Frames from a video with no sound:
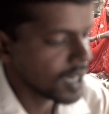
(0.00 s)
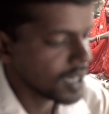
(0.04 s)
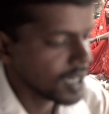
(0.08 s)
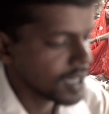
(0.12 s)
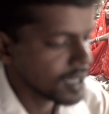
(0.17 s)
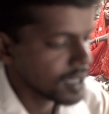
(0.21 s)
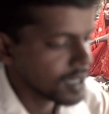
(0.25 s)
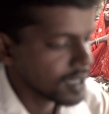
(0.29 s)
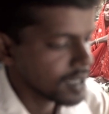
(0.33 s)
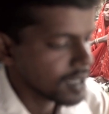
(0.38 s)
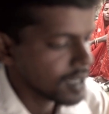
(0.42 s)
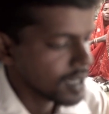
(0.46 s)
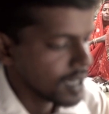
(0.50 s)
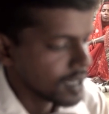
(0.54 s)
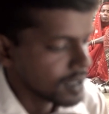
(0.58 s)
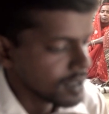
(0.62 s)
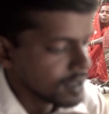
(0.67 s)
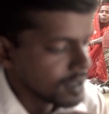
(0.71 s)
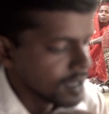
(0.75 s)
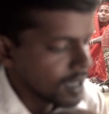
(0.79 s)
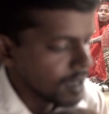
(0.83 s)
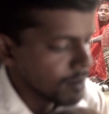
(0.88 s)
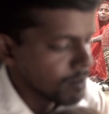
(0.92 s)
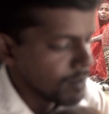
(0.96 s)
now
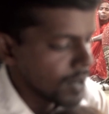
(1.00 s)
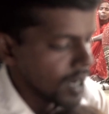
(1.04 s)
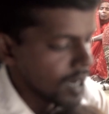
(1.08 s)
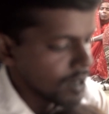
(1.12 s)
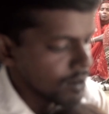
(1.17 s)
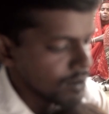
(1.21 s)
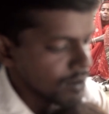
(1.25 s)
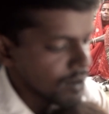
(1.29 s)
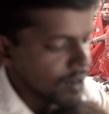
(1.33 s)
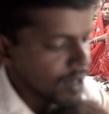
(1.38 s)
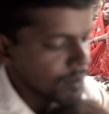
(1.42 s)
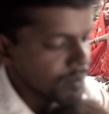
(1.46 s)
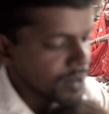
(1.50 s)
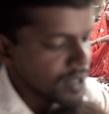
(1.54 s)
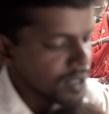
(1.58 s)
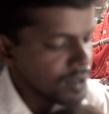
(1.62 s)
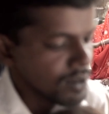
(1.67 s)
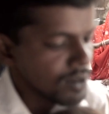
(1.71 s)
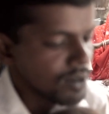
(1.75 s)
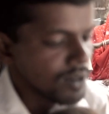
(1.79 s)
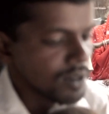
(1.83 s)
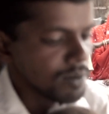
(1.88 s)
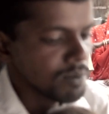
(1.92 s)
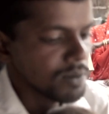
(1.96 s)
connected with
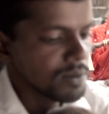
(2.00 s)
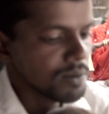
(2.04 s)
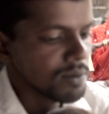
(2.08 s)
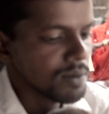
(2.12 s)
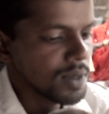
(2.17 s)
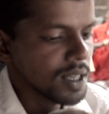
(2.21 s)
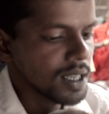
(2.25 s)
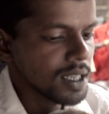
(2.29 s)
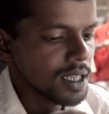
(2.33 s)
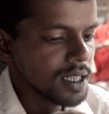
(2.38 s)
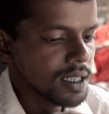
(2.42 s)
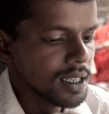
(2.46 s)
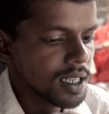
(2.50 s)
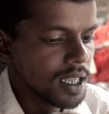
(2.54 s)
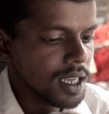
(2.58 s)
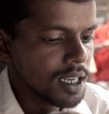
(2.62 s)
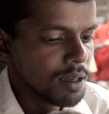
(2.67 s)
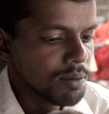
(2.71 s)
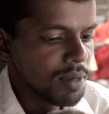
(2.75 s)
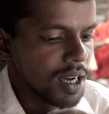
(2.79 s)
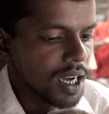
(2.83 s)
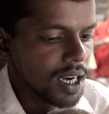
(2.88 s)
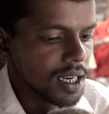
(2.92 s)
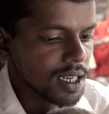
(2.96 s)
150,000
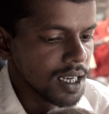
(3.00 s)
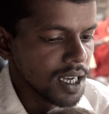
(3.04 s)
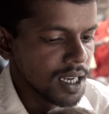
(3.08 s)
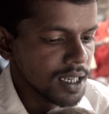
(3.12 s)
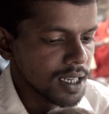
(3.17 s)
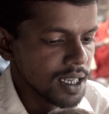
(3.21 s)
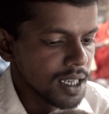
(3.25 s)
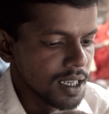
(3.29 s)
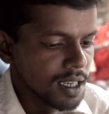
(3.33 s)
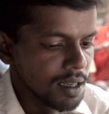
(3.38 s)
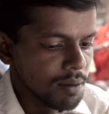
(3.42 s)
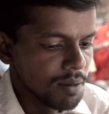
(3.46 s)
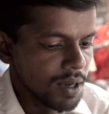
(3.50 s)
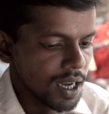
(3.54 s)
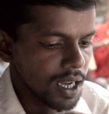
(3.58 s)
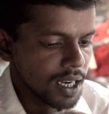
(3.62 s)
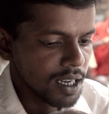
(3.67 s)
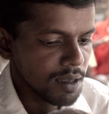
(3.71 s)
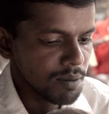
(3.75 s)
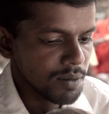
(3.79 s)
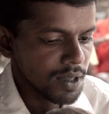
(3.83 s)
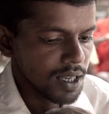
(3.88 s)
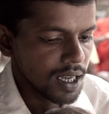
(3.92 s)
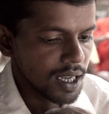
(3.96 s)
fathers
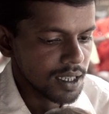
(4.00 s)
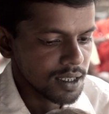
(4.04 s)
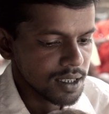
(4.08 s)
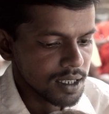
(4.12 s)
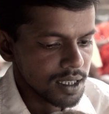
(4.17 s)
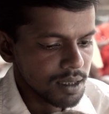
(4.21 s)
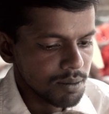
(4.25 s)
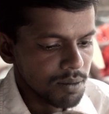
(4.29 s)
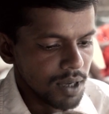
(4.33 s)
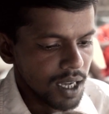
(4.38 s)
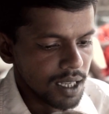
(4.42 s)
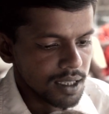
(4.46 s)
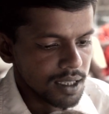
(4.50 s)
of unborn